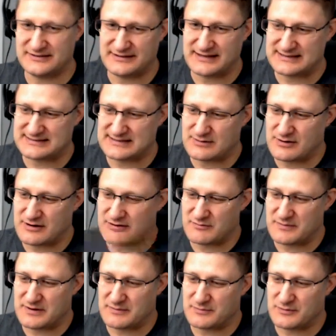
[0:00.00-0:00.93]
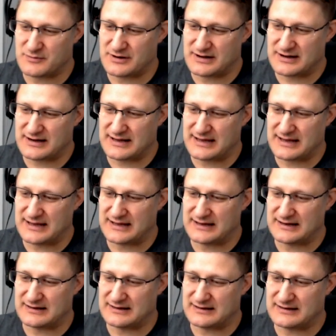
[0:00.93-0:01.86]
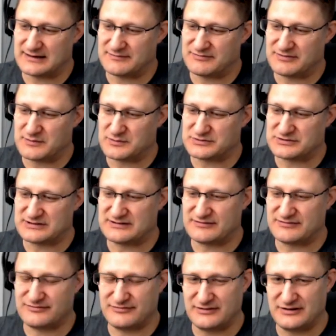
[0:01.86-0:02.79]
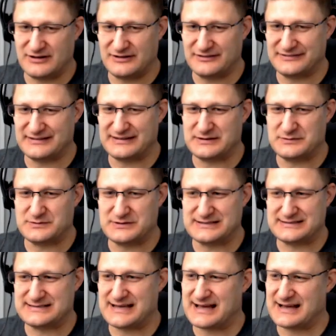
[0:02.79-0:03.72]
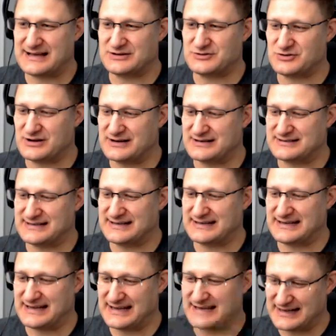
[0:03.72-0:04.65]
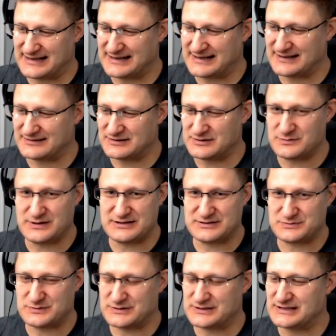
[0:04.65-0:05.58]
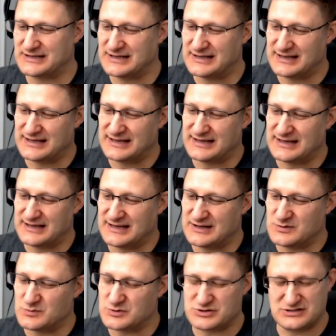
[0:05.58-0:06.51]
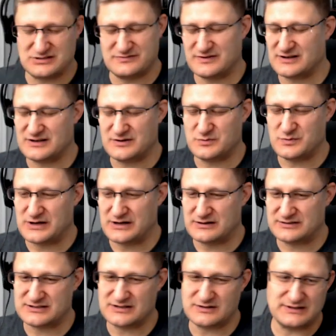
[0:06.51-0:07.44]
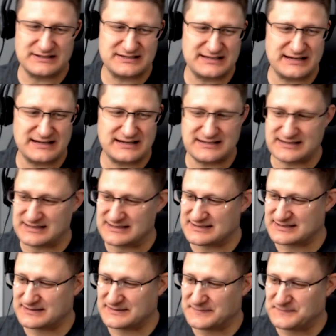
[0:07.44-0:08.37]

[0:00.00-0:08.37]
That's how I remember it. And if there was a default, then they would attack and try to take Canada. The U.S. would, which is very weird. So let's get into this.